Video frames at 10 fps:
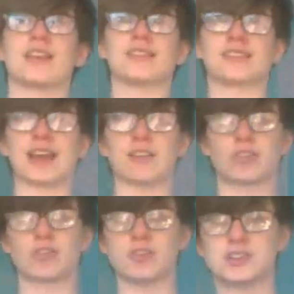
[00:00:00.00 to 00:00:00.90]
things get
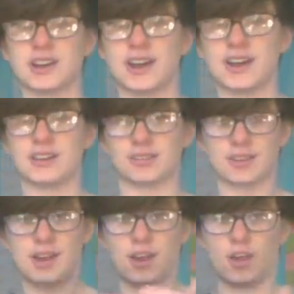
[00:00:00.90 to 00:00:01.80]
scrutinised
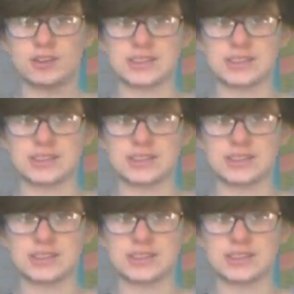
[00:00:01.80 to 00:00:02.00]
a lot